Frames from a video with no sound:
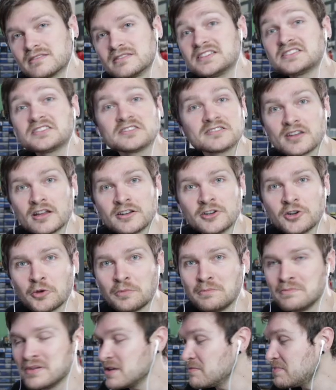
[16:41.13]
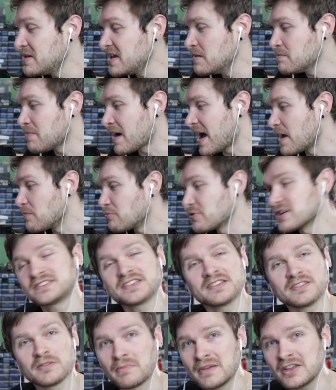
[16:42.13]
This is done in OpenPnP by
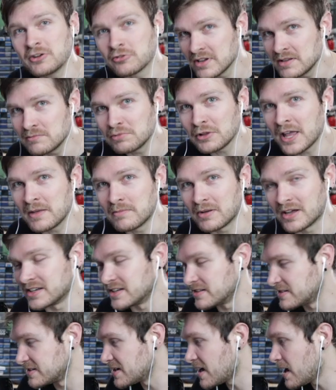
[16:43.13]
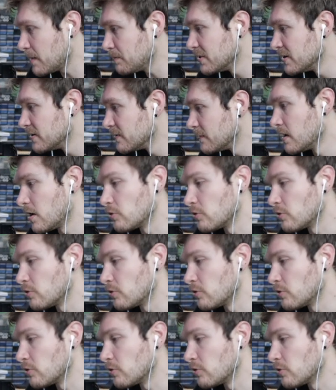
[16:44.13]
pressing the big green play button at the top.